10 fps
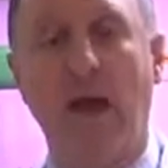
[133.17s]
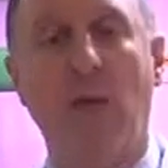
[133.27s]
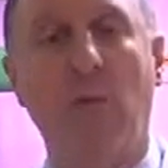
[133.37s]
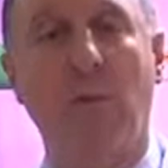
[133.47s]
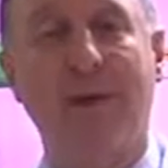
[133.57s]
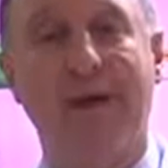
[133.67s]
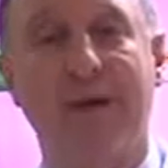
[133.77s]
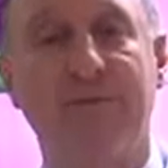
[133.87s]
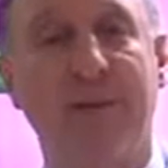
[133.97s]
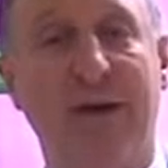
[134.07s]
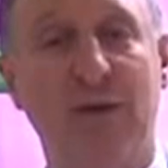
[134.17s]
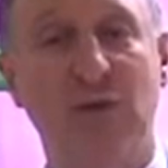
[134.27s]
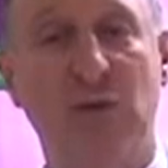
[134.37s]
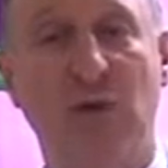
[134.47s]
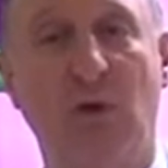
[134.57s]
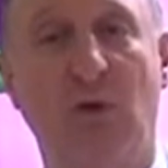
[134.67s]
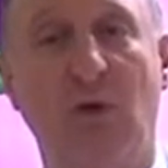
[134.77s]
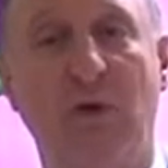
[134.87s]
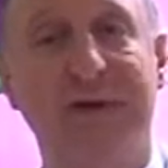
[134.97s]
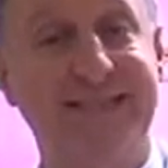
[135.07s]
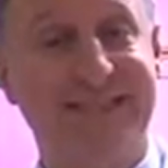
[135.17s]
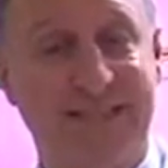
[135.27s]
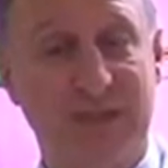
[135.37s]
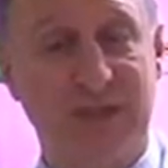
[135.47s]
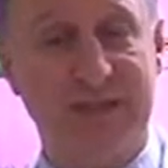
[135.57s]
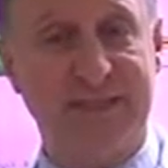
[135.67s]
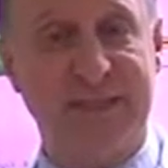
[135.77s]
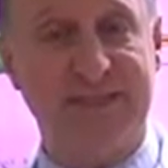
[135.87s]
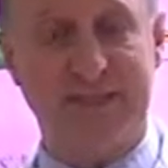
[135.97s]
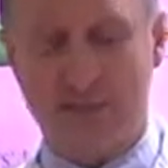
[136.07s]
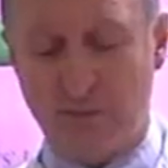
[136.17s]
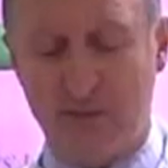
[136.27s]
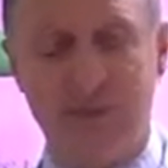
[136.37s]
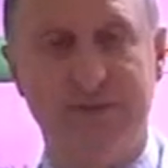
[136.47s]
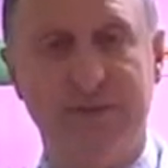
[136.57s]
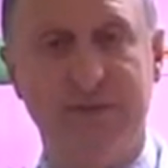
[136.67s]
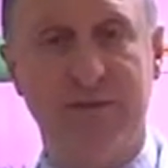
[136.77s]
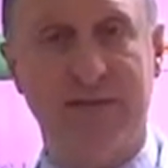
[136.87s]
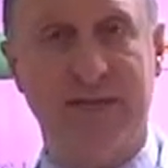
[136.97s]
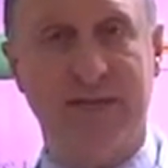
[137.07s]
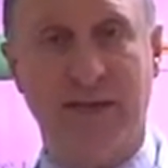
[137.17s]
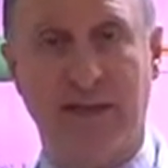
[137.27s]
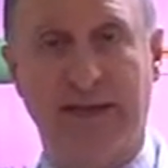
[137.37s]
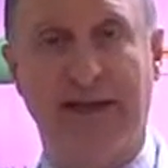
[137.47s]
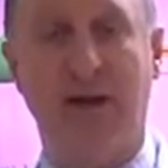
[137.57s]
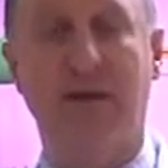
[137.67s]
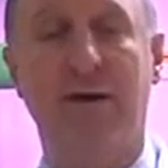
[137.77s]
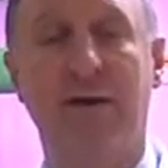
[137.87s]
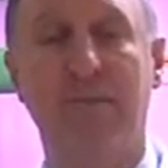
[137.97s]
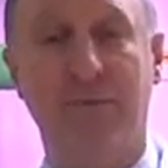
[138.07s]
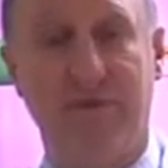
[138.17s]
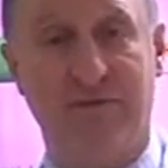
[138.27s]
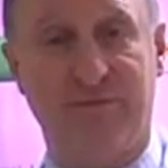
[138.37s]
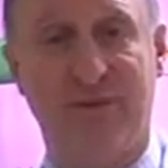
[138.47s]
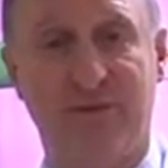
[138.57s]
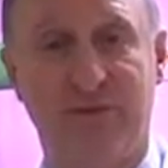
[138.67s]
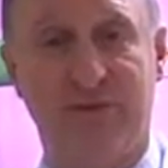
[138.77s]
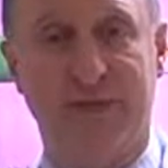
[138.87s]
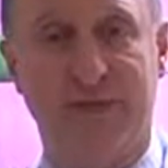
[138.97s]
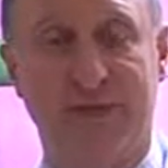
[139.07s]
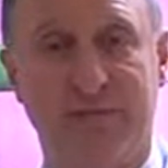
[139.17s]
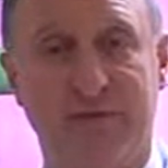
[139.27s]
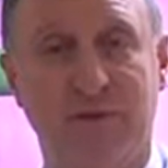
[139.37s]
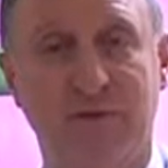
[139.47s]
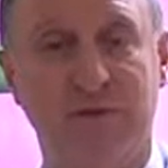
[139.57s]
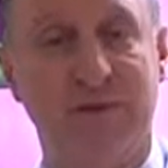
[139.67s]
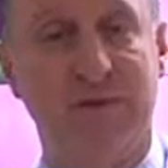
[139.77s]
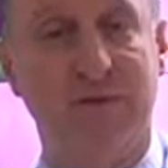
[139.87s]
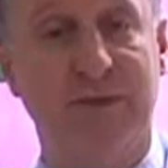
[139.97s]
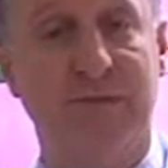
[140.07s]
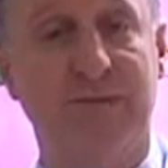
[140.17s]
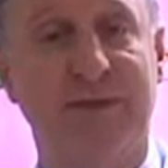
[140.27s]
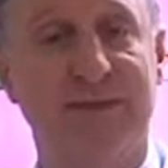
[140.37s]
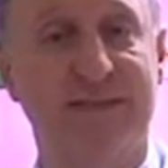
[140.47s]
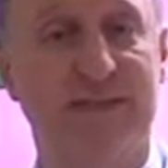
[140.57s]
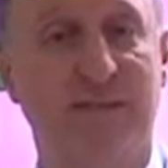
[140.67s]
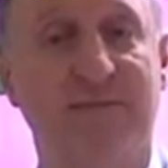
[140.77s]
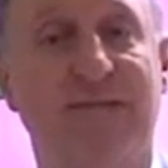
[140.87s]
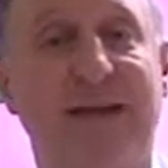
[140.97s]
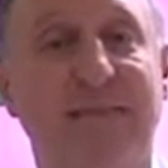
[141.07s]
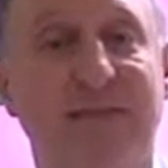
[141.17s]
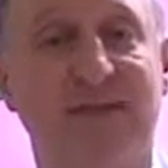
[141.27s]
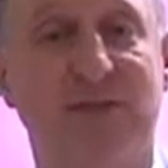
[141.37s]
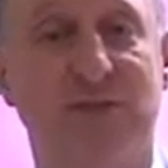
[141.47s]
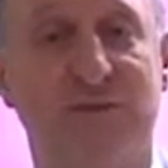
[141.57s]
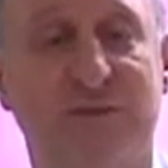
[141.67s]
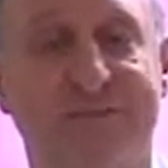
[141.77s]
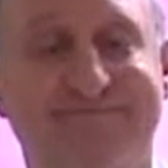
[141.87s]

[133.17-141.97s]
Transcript: When we have partial or edentulous cases, we should be using our perforated trays because we don't want to compress soft, flabby tissues.